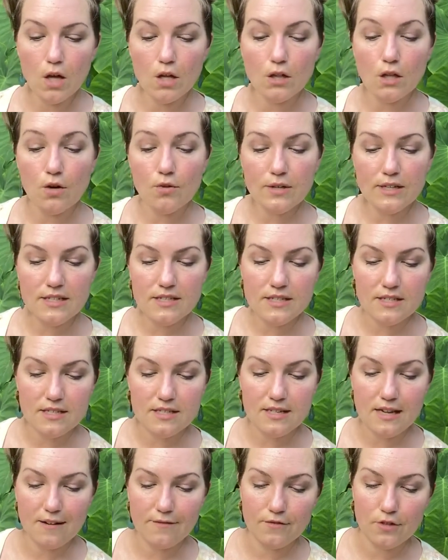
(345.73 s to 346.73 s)

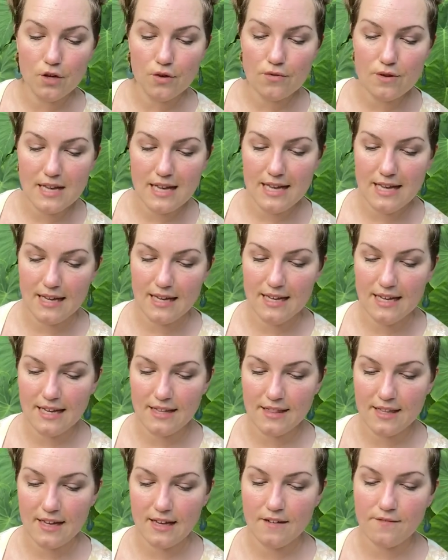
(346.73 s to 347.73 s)
Locusts have no king,
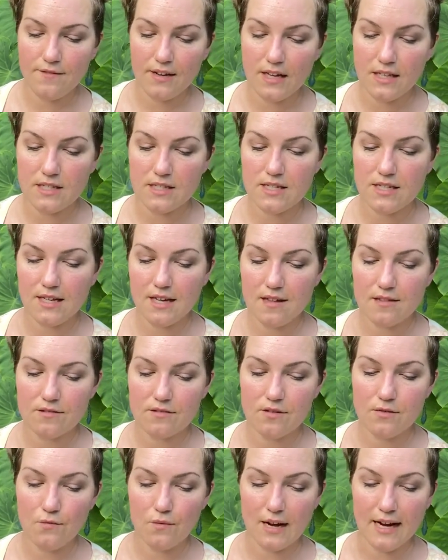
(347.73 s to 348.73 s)
yet they advance together
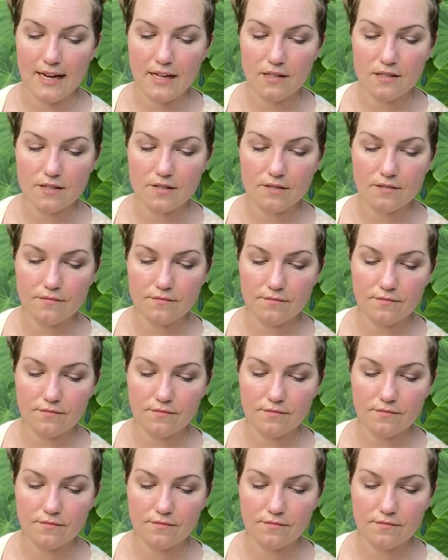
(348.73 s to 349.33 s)
in ranks.